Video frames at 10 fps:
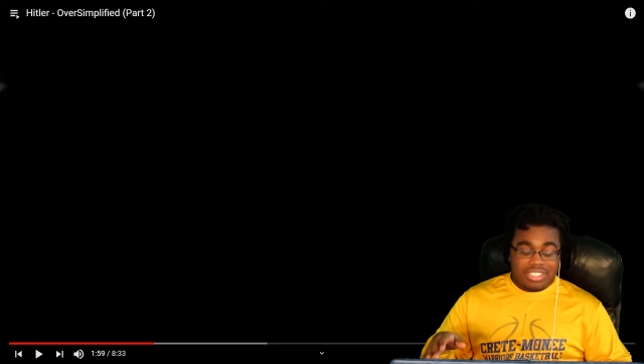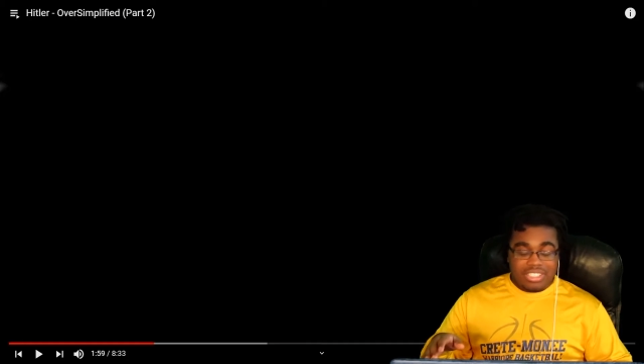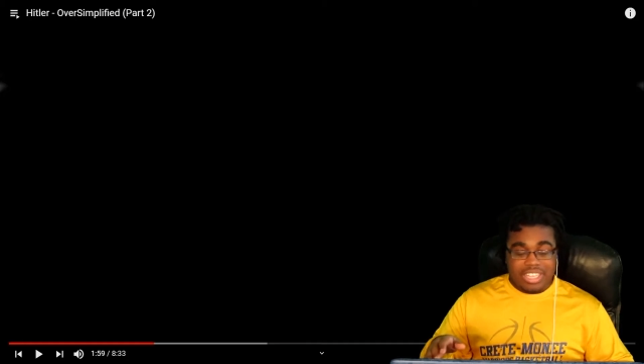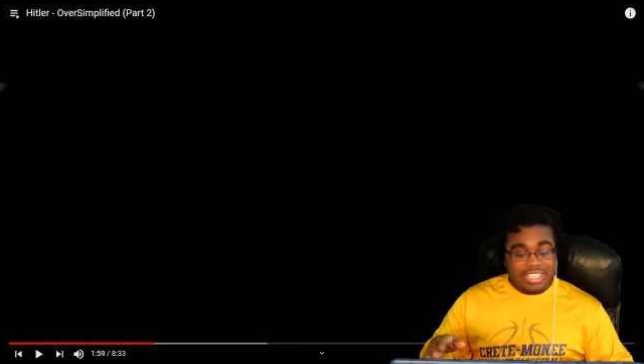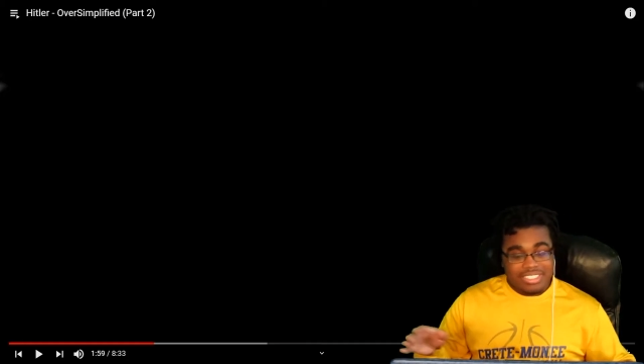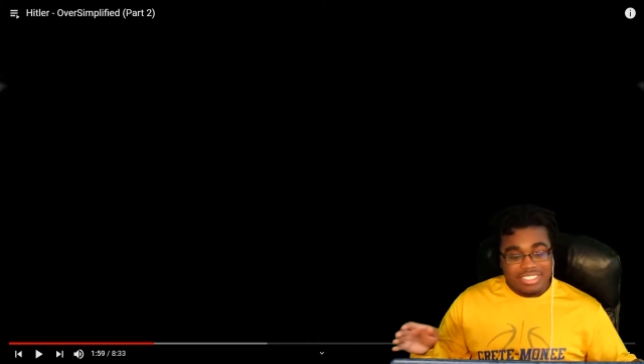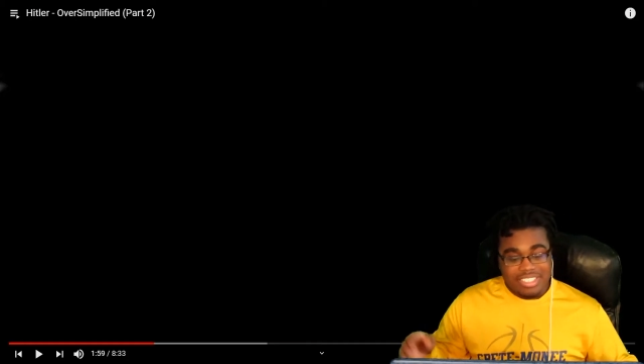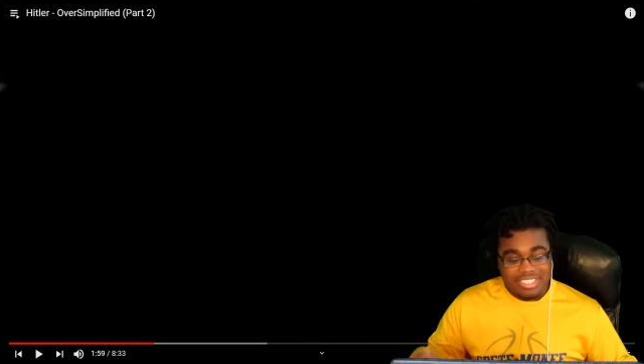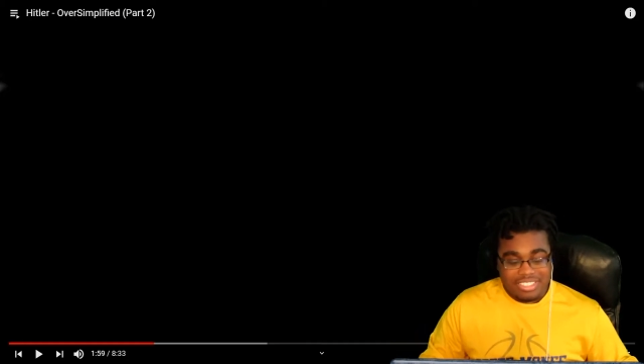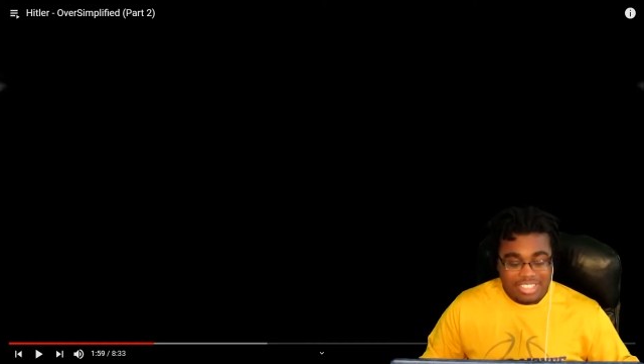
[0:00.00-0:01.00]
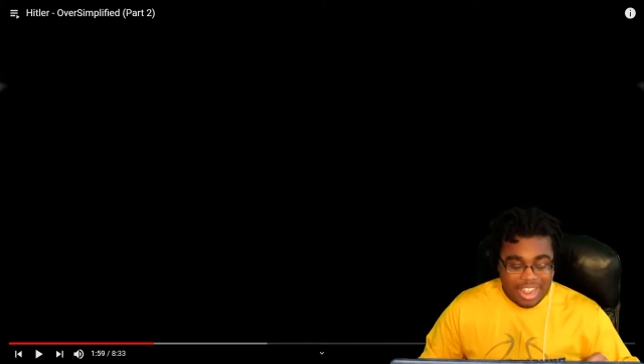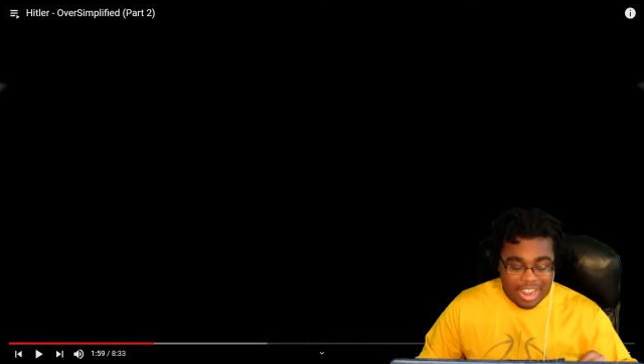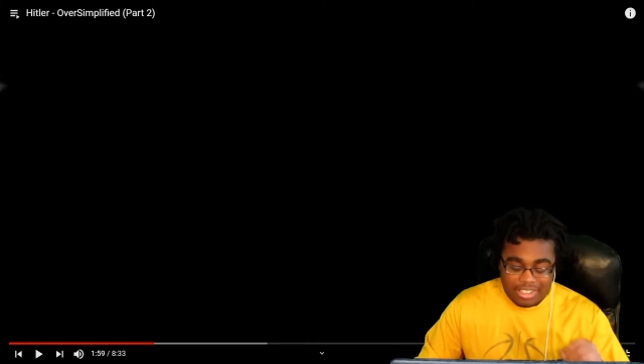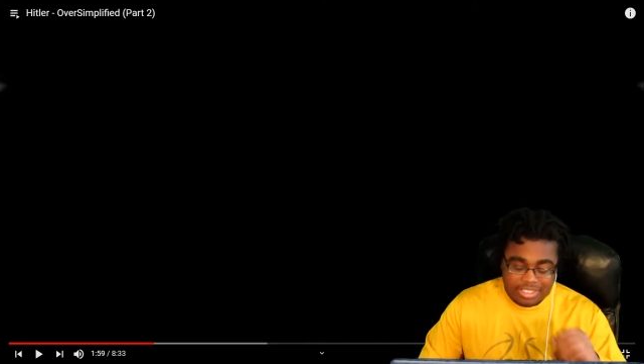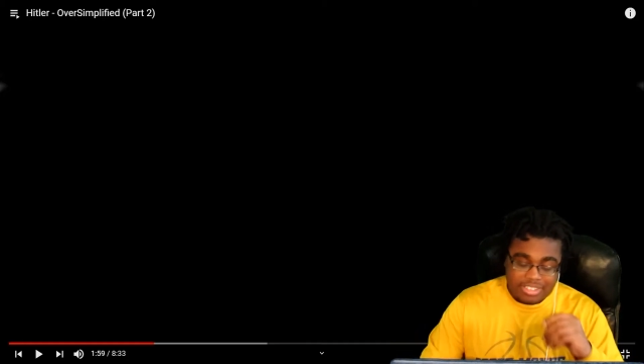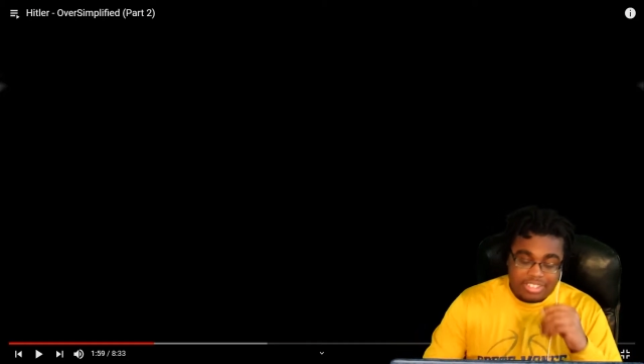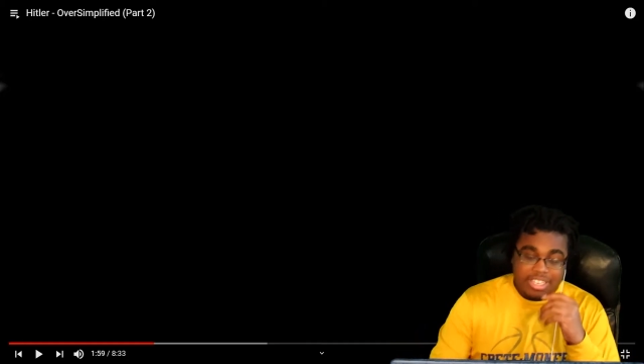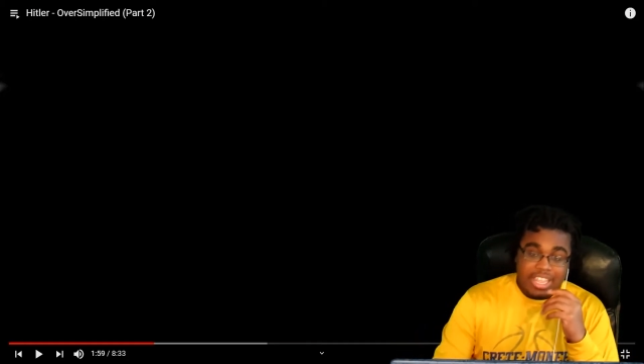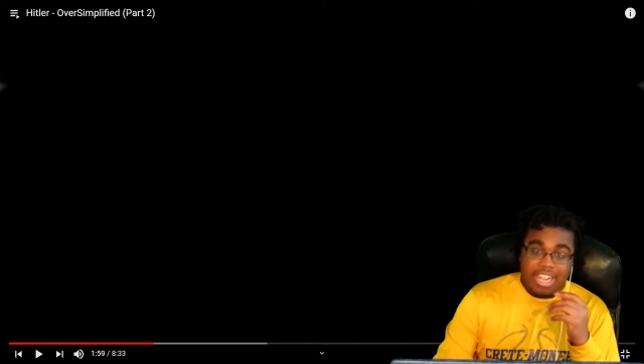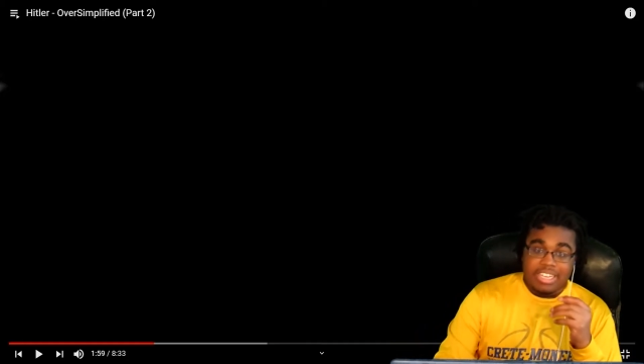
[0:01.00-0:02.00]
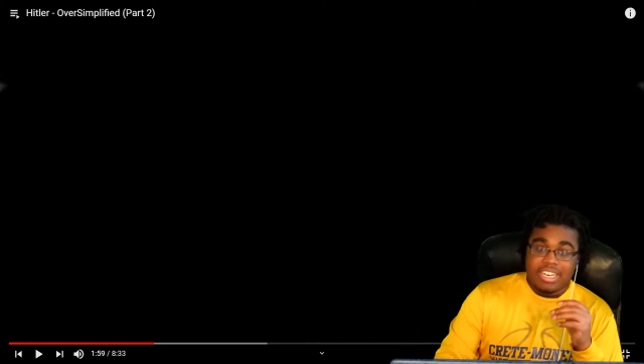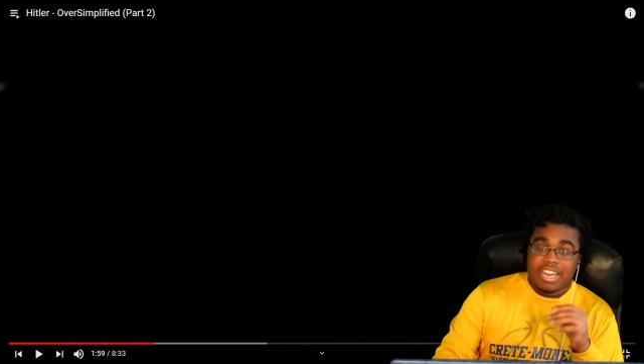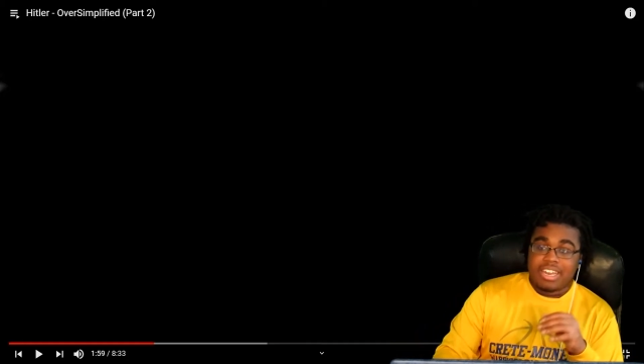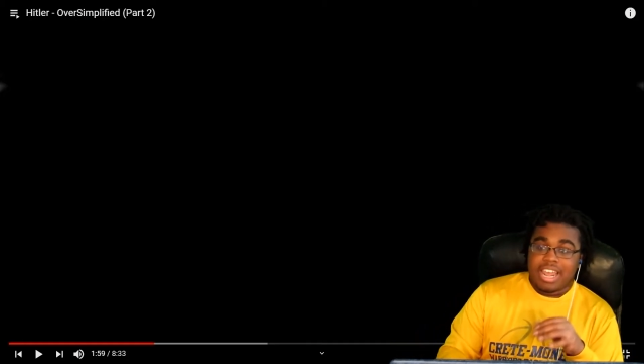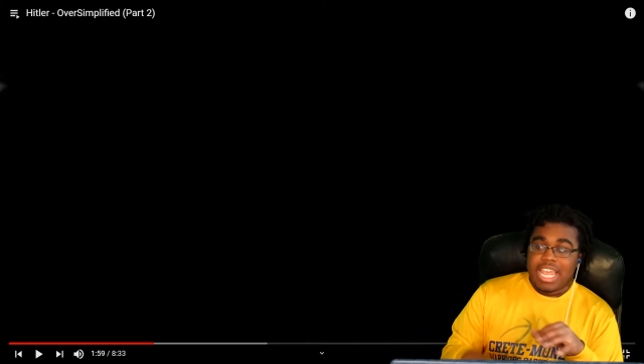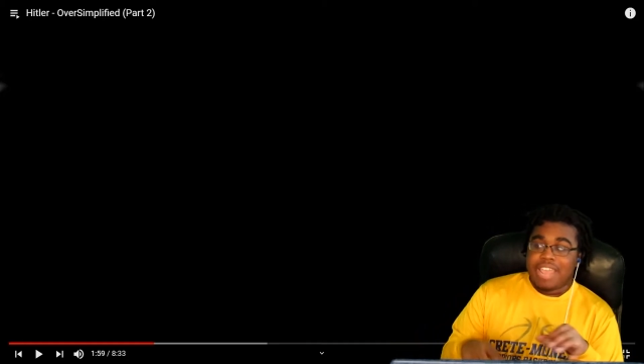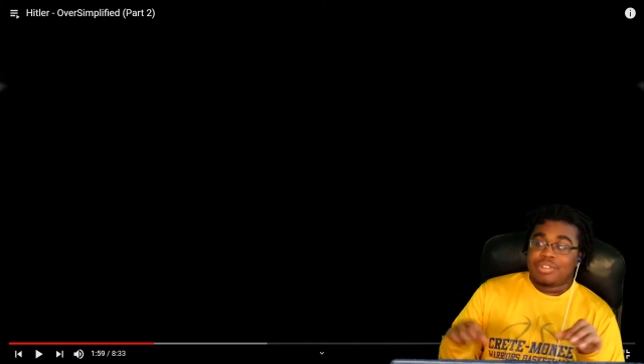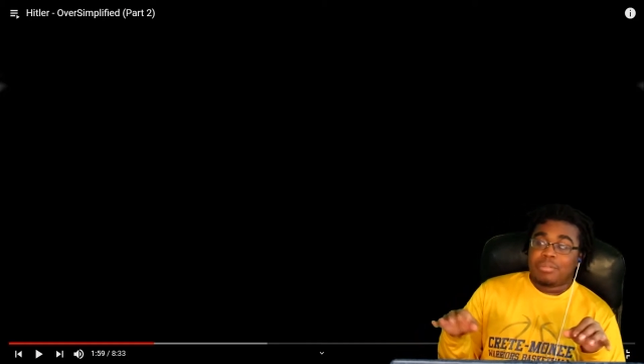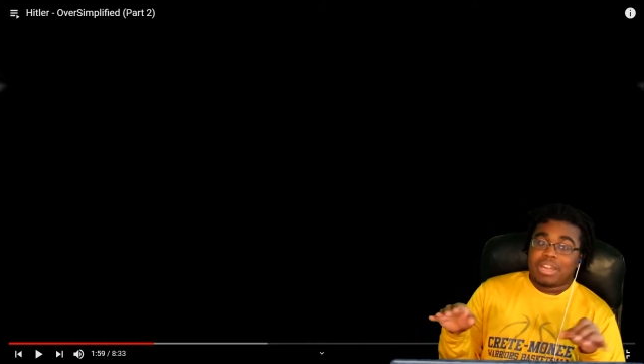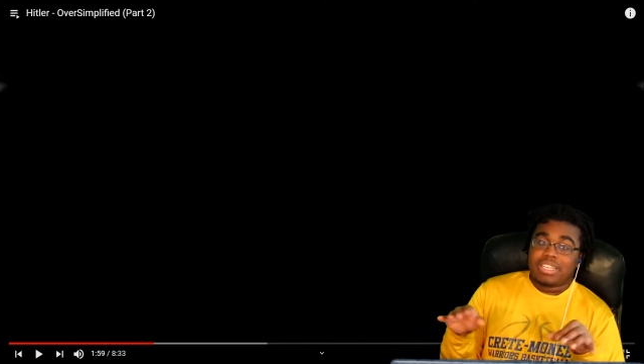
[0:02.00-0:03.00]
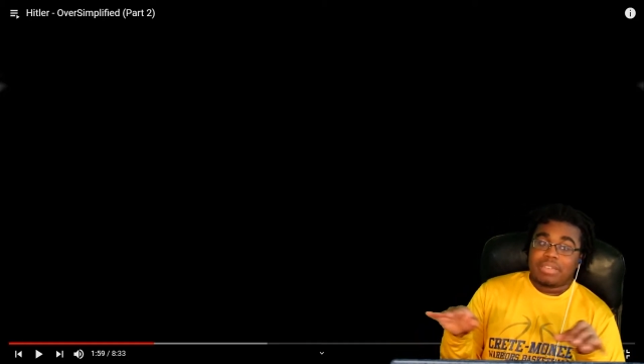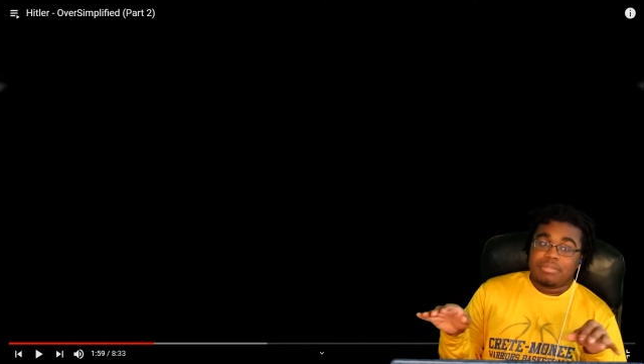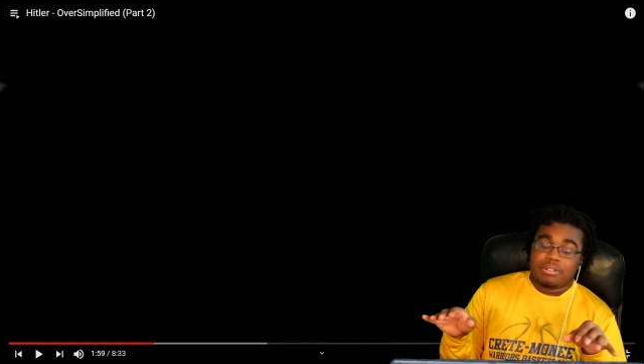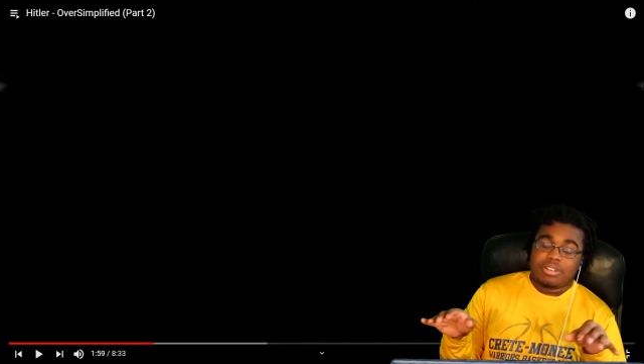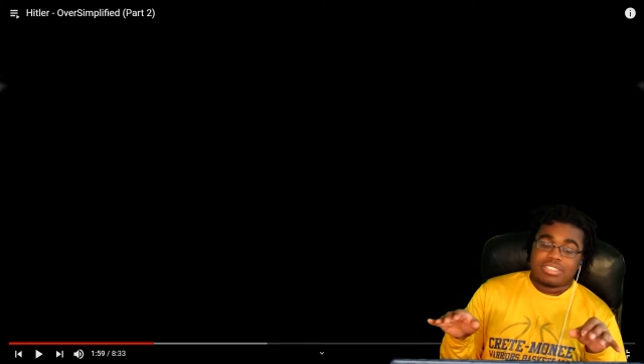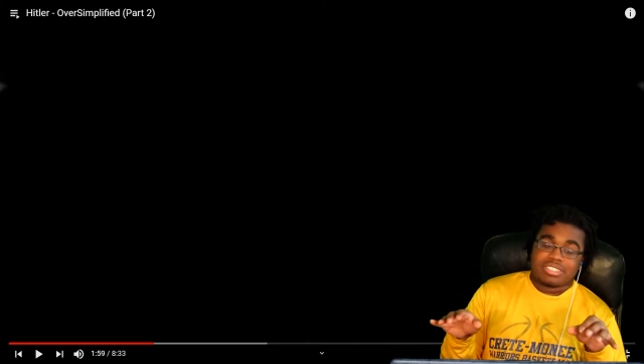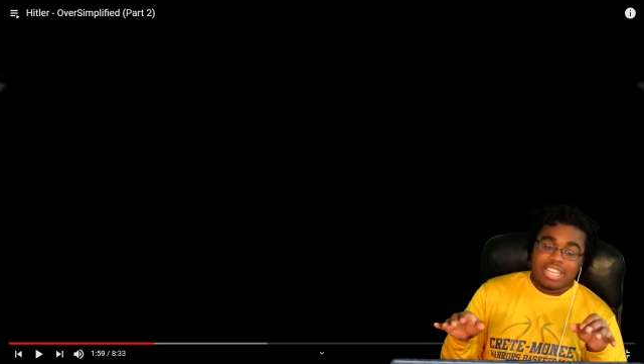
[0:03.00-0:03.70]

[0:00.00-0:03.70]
That's just not not everybody can be rich.